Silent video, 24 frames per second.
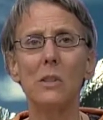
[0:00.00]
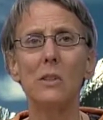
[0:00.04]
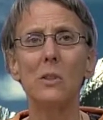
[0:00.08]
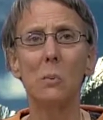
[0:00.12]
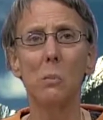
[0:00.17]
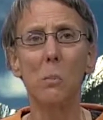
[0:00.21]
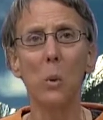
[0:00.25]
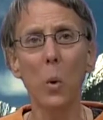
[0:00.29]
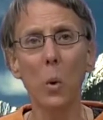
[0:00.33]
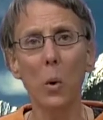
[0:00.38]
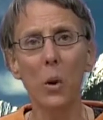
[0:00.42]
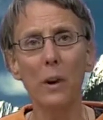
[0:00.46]

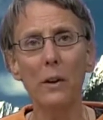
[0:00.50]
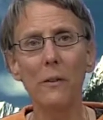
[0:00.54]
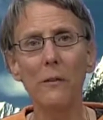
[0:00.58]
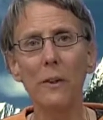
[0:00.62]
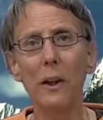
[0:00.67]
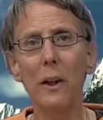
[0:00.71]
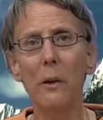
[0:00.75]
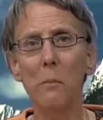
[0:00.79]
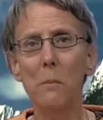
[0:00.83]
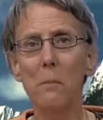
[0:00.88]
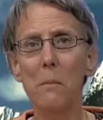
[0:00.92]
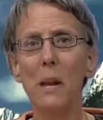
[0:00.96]

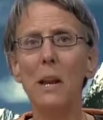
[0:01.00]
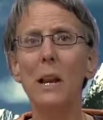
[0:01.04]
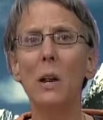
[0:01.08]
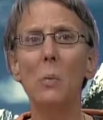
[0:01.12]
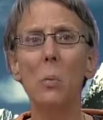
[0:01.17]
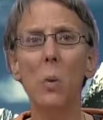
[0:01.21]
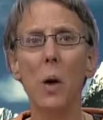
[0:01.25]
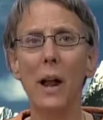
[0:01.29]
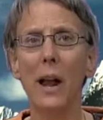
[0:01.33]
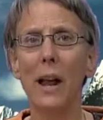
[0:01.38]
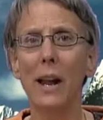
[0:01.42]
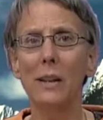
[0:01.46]
supportive in many
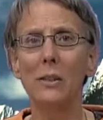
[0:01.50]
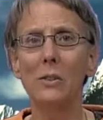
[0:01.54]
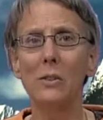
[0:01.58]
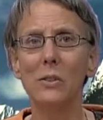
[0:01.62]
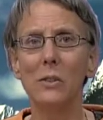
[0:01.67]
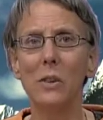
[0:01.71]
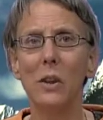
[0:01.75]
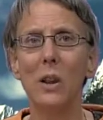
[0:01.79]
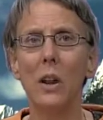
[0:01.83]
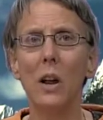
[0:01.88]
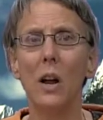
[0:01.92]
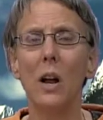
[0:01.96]

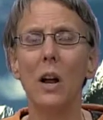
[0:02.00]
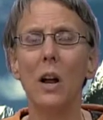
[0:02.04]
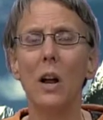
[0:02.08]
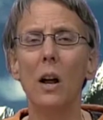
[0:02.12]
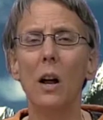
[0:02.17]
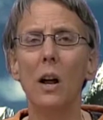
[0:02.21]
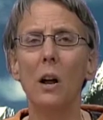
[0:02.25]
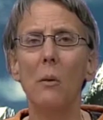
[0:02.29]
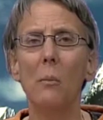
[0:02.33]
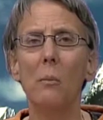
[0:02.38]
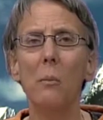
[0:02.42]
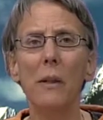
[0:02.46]
ways,
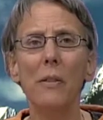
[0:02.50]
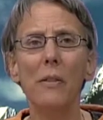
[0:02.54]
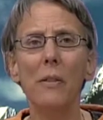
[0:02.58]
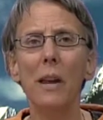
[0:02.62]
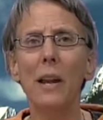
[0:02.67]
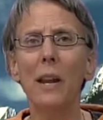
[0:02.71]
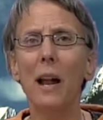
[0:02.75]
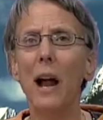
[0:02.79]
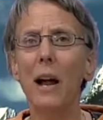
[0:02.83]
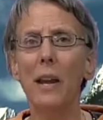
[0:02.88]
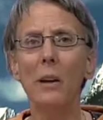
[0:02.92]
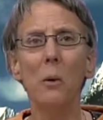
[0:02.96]
but
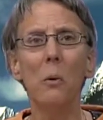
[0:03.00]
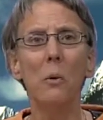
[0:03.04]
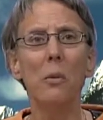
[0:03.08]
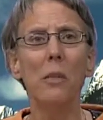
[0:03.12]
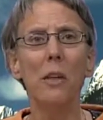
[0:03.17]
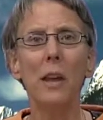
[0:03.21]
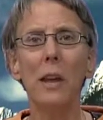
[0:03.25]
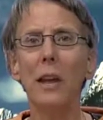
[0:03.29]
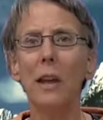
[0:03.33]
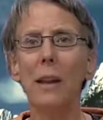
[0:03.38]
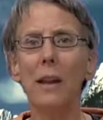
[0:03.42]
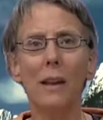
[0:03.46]
then I
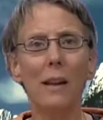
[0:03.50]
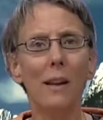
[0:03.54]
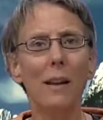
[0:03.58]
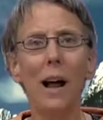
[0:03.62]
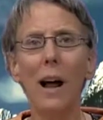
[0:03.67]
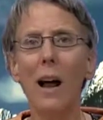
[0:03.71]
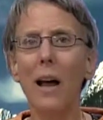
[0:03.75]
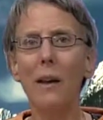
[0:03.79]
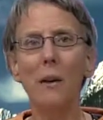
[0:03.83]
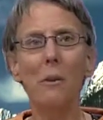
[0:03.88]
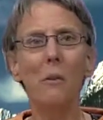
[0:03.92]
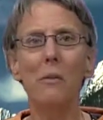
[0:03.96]
don't
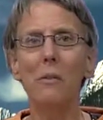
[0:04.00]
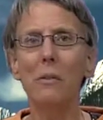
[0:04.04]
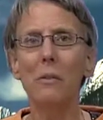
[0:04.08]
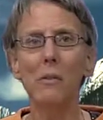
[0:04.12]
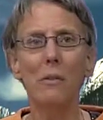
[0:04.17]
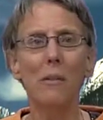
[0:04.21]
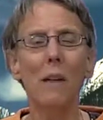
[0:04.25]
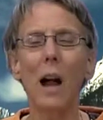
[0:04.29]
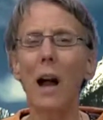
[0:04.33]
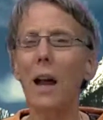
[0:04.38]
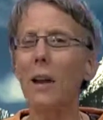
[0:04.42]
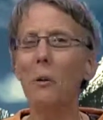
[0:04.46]

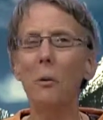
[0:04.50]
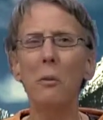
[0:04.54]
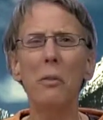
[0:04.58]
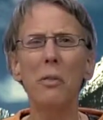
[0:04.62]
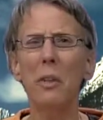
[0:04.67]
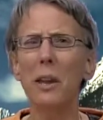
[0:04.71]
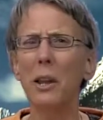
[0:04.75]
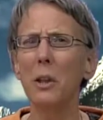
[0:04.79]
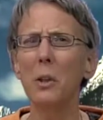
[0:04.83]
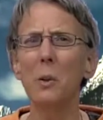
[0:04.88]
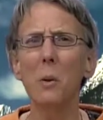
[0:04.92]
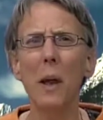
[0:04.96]

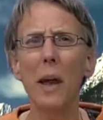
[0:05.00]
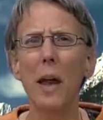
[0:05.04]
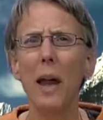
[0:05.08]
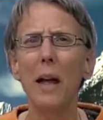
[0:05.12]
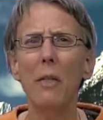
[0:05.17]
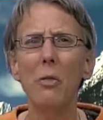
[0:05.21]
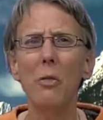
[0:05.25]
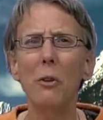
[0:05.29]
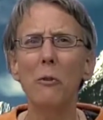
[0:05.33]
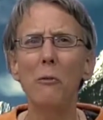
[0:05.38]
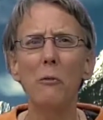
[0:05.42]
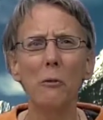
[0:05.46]
think you
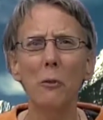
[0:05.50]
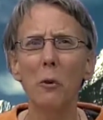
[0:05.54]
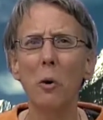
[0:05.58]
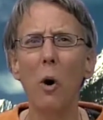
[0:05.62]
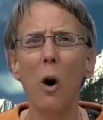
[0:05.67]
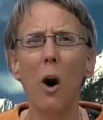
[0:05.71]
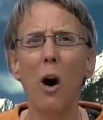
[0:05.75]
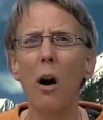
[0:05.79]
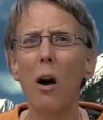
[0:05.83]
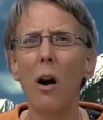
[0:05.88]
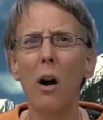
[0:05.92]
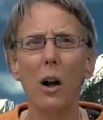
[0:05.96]
had the
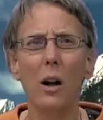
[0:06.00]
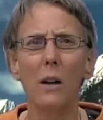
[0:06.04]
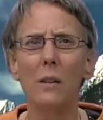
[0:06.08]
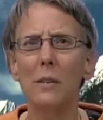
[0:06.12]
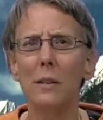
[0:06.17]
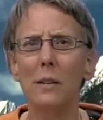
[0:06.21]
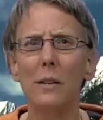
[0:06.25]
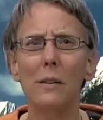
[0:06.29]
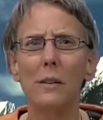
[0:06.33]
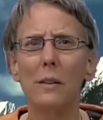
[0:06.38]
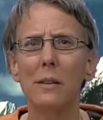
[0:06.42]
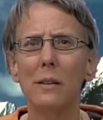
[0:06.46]
full
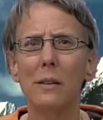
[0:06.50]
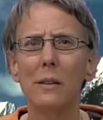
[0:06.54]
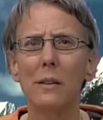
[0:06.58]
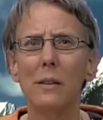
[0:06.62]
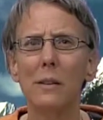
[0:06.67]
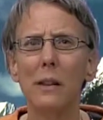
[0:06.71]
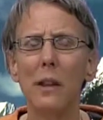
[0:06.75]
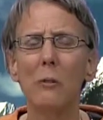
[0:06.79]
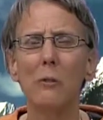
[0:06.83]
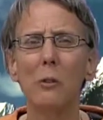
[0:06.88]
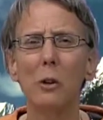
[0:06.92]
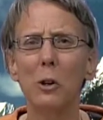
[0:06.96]
heart.
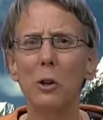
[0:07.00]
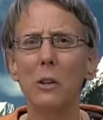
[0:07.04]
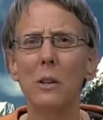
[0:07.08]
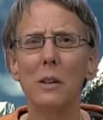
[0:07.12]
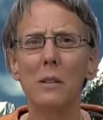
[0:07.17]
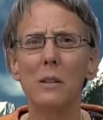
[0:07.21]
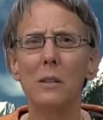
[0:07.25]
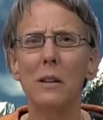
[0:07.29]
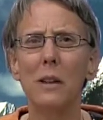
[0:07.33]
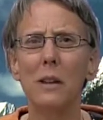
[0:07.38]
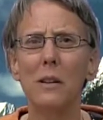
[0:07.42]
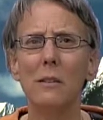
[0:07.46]
If you're
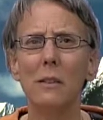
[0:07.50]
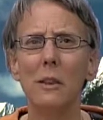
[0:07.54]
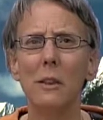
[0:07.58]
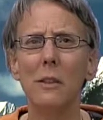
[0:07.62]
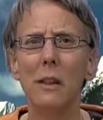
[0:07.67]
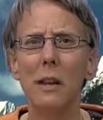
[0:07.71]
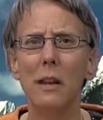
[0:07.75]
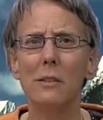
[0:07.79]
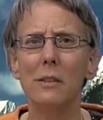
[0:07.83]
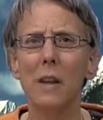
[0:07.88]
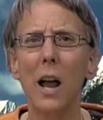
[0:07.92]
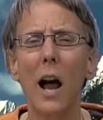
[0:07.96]
listening to
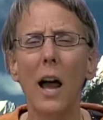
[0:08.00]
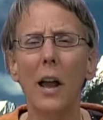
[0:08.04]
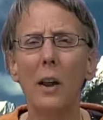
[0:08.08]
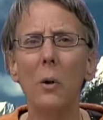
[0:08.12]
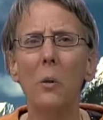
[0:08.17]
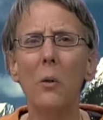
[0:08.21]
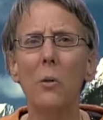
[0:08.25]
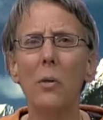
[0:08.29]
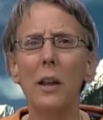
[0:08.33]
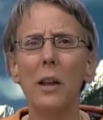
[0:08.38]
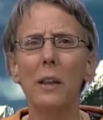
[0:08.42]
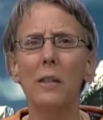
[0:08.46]
this, I
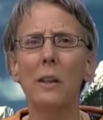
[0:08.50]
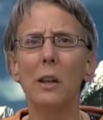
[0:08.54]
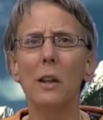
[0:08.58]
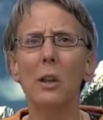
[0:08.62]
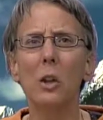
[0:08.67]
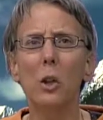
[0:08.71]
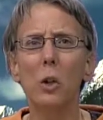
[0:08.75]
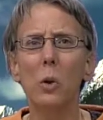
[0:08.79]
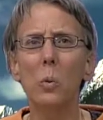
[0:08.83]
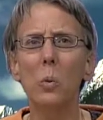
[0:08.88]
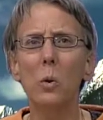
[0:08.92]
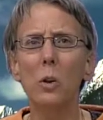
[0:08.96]
don't think that
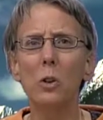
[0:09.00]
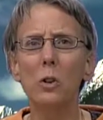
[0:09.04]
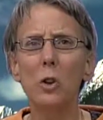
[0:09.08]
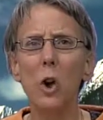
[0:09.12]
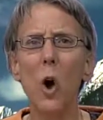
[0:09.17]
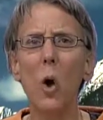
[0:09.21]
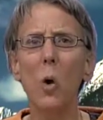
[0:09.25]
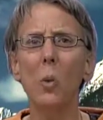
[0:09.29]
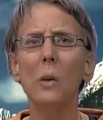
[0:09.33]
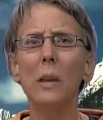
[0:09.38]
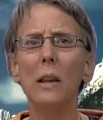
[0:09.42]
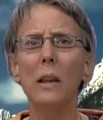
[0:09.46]
you were
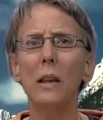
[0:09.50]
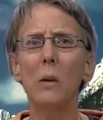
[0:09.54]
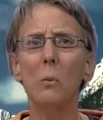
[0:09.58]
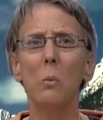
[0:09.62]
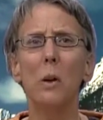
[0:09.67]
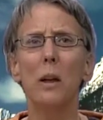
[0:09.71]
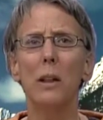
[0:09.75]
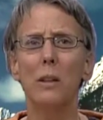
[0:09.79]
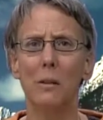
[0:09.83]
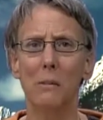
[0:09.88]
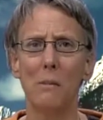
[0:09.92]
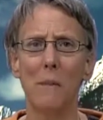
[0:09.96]
totally
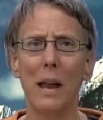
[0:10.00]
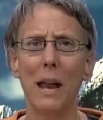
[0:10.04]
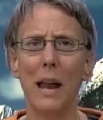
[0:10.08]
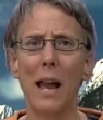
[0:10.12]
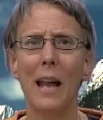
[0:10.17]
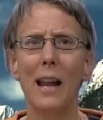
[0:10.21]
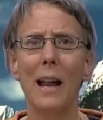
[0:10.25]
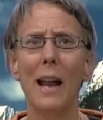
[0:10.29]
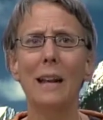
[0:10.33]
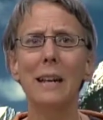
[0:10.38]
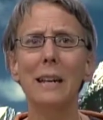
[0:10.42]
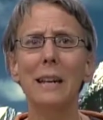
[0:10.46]
with me.
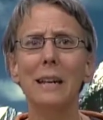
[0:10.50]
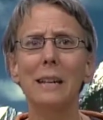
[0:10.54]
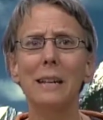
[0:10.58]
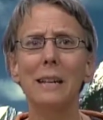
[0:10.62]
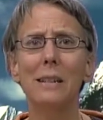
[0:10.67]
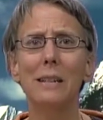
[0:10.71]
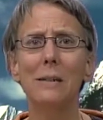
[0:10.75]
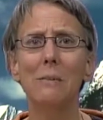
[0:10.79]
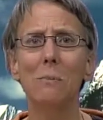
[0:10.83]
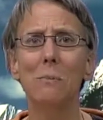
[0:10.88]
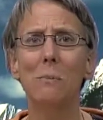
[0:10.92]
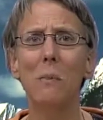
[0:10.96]
And I
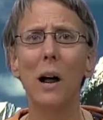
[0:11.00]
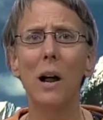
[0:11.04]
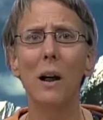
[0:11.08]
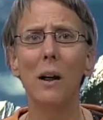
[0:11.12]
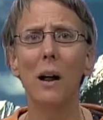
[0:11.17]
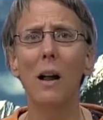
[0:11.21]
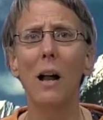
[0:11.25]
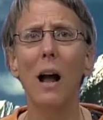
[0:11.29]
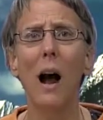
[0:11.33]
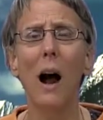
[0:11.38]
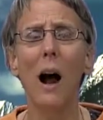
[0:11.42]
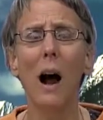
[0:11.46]
needed to,
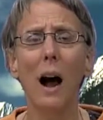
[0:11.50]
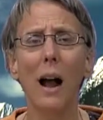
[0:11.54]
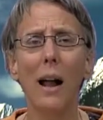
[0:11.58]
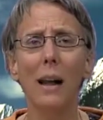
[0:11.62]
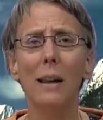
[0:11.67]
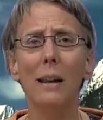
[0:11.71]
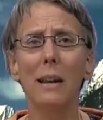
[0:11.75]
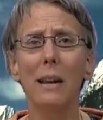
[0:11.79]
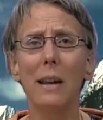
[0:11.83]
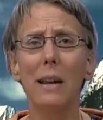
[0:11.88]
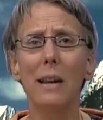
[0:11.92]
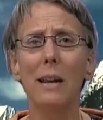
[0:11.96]

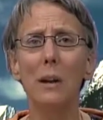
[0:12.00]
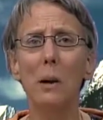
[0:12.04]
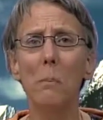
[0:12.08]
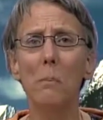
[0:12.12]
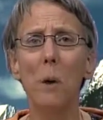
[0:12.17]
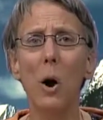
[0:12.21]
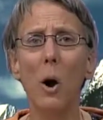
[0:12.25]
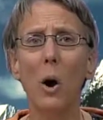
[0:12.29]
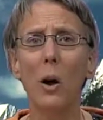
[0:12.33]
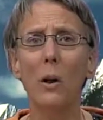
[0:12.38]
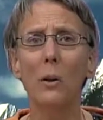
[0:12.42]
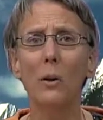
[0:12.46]
I need a
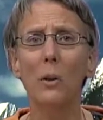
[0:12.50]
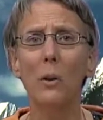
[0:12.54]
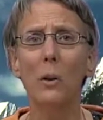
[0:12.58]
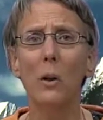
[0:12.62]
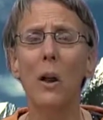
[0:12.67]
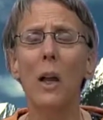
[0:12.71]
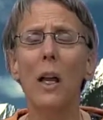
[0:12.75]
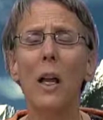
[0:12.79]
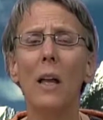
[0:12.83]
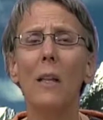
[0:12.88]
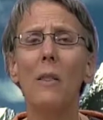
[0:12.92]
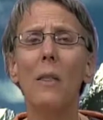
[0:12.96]

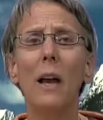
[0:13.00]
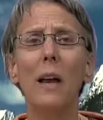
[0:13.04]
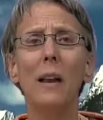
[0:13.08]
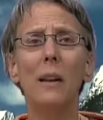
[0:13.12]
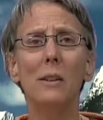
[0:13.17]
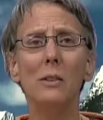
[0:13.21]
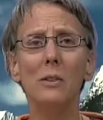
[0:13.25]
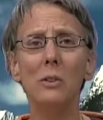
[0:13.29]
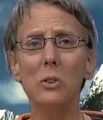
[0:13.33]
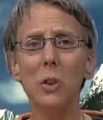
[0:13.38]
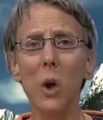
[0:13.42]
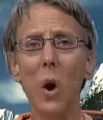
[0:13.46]
partner that
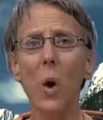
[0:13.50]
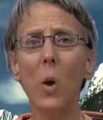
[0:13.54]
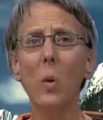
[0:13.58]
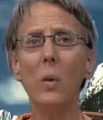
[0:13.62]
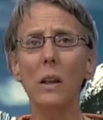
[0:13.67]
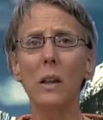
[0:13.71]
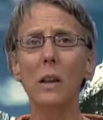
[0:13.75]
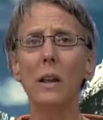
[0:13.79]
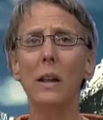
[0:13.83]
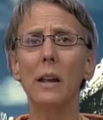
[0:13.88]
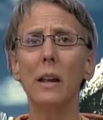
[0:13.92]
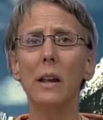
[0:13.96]
is
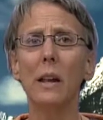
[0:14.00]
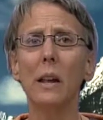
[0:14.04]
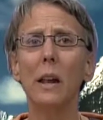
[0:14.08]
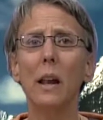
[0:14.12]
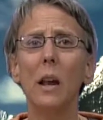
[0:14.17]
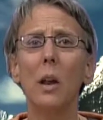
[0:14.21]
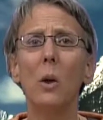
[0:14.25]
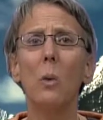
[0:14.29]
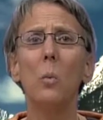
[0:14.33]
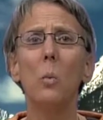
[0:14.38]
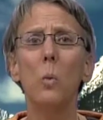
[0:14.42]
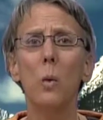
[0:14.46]
totally
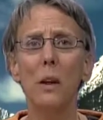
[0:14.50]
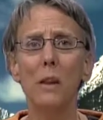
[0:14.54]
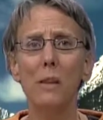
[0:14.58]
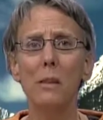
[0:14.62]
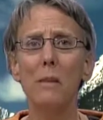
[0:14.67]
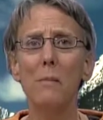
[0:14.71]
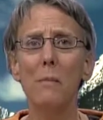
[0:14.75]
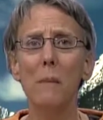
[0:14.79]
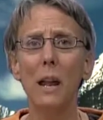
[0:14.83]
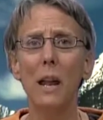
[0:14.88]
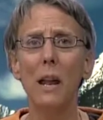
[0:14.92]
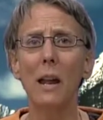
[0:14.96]

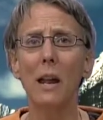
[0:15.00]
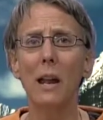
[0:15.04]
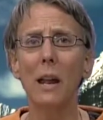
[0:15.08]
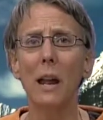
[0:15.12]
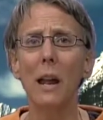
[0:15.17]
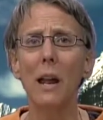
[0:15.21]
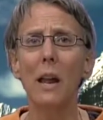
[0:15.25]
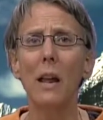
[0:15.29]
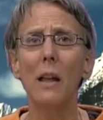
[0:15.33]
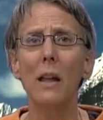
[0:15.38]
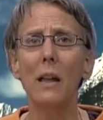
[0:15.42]
with me